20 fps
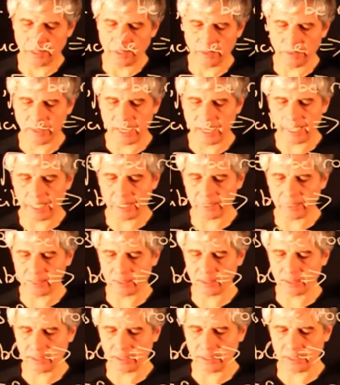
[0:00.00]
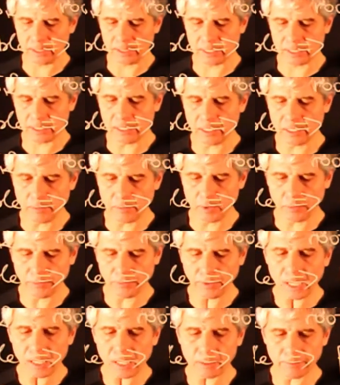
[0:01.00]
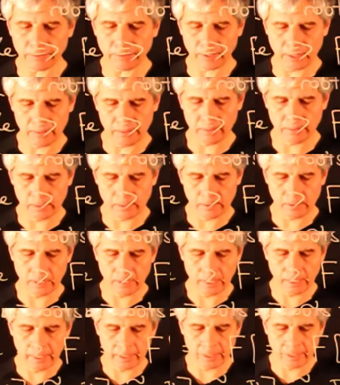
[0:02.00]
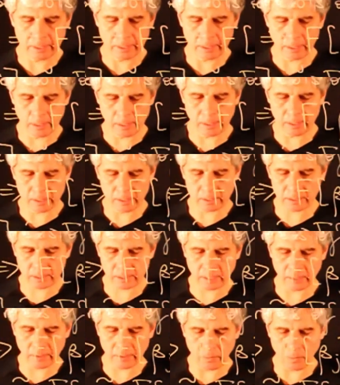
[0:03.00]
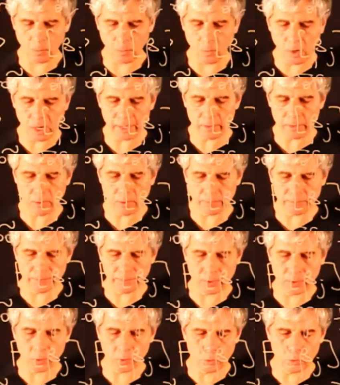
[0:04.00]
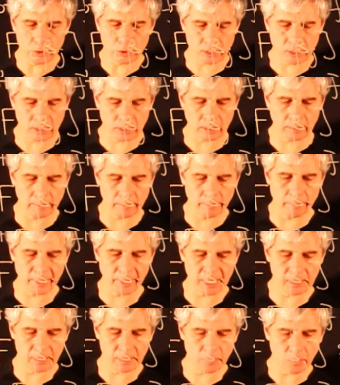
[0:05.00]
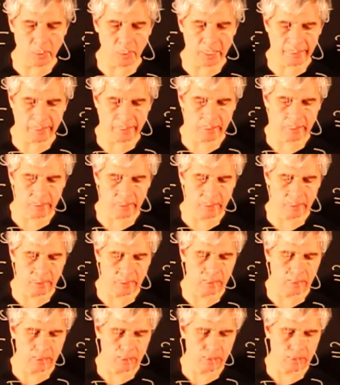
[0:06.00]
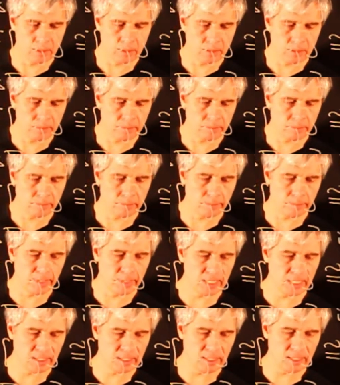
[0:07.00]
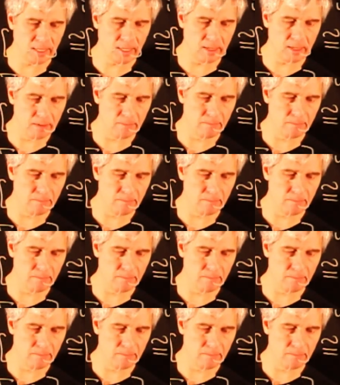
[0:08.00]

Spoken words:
that sigma of alpha is one of the roots beta 1, beta k.